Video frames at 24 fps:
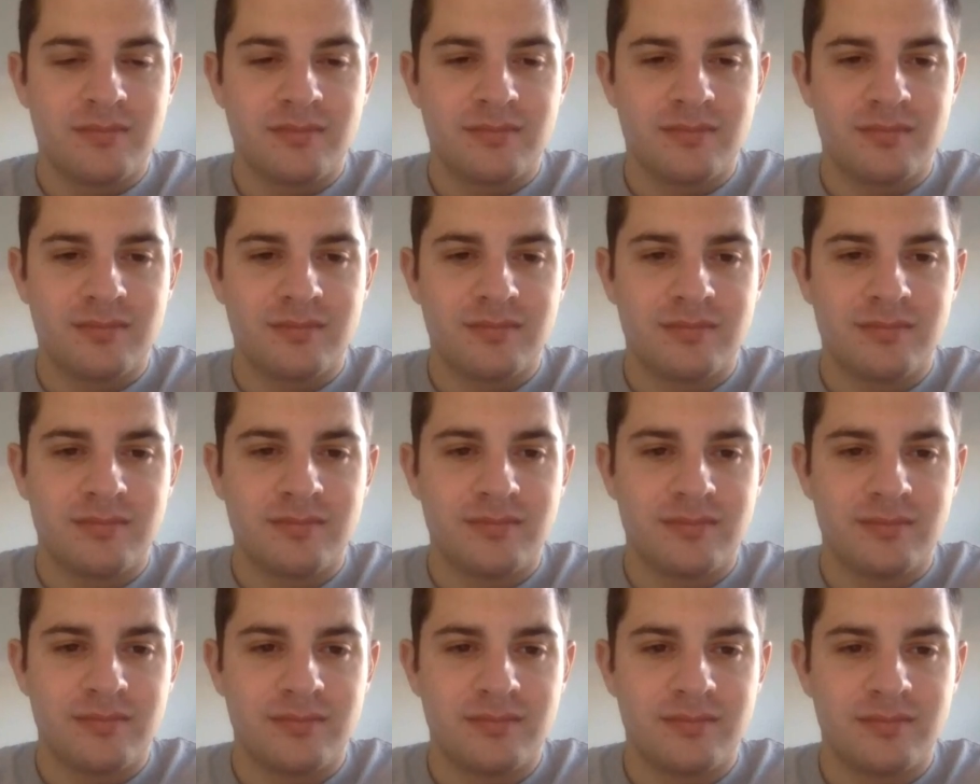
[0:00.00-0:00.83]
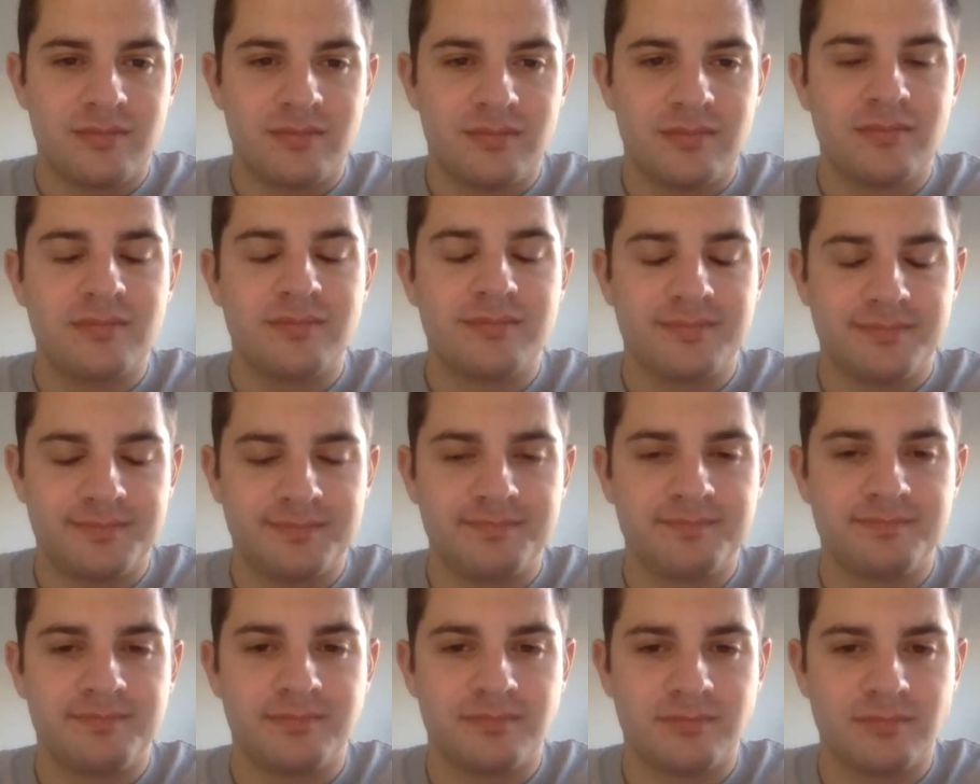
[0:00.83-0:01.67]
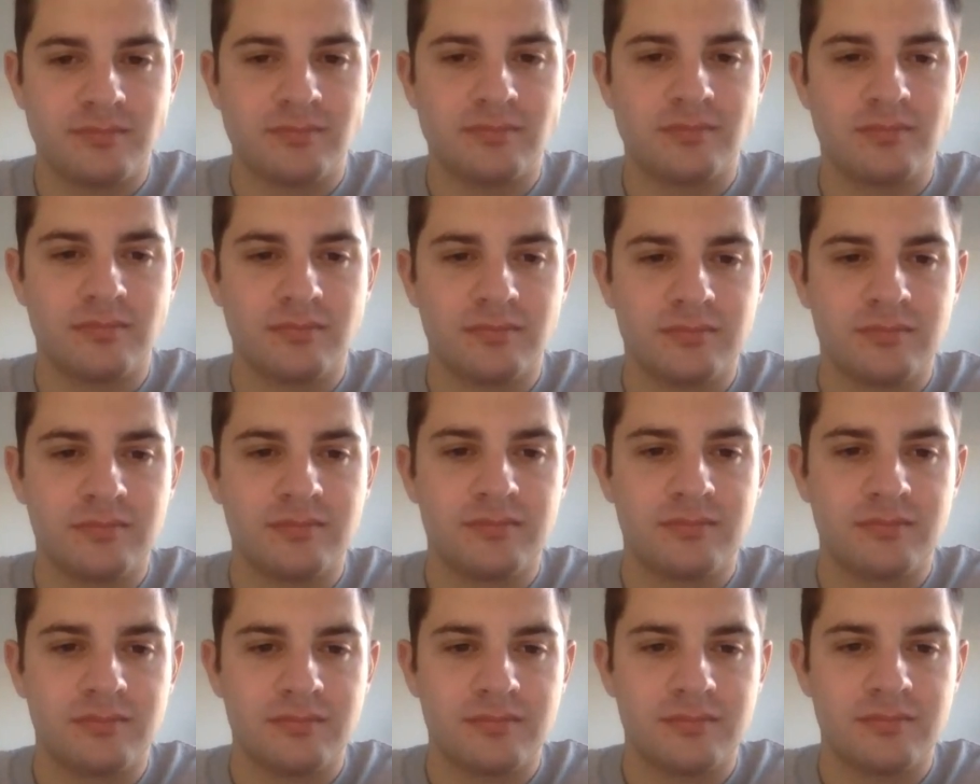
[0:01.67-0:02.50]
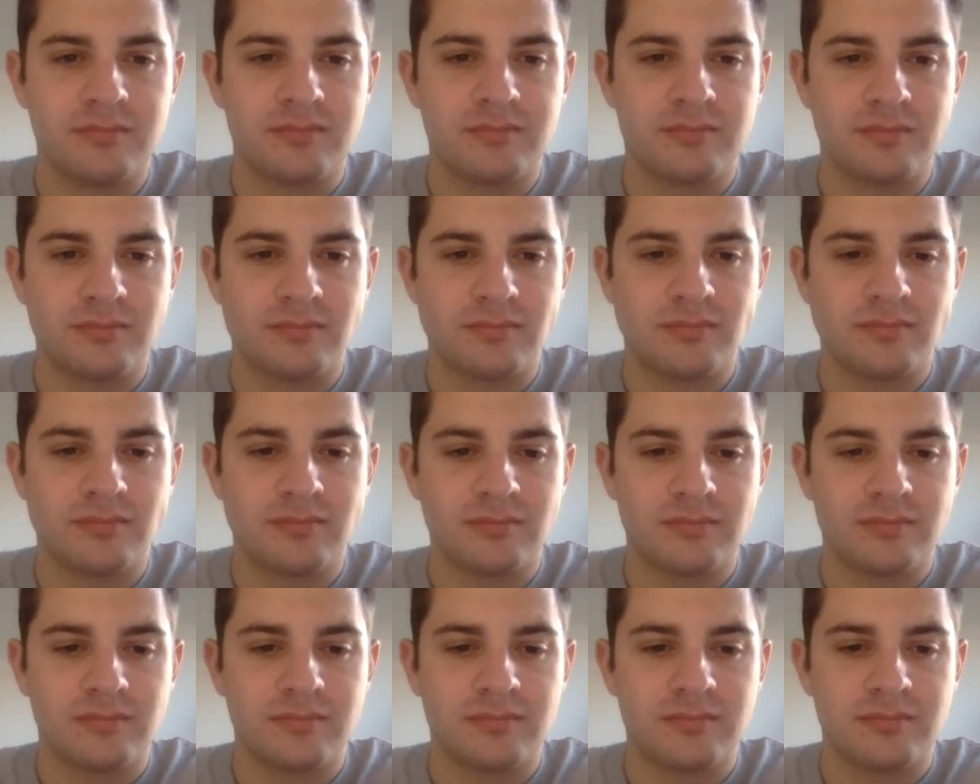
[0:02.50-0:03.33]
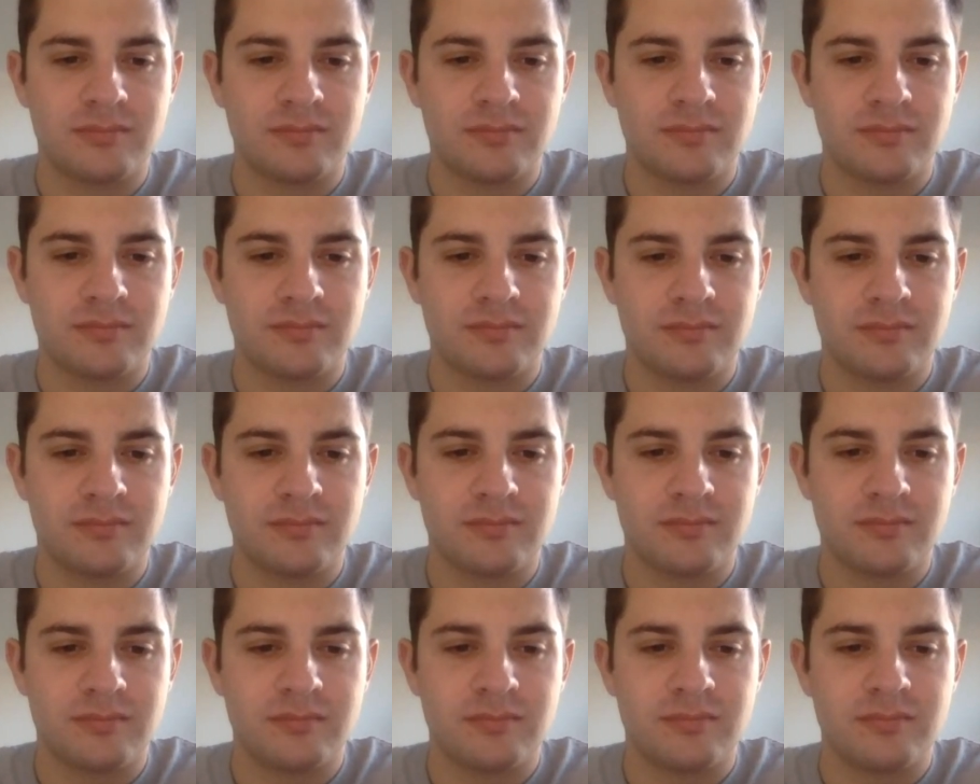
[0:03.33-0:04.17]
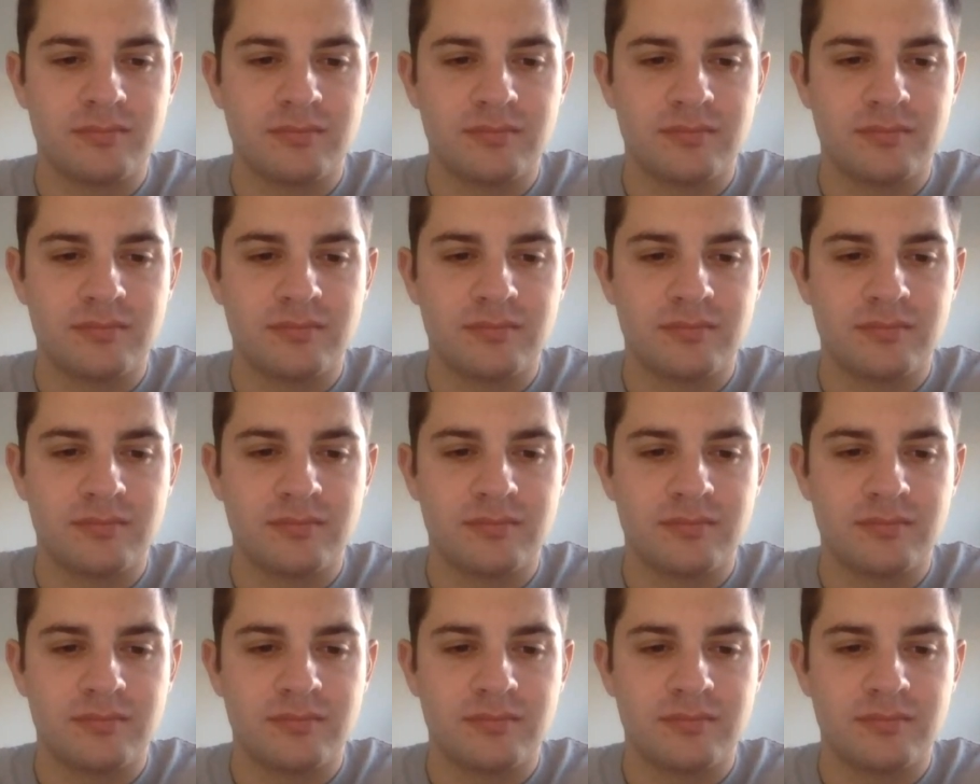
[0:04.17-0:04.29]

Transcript: (not speaking)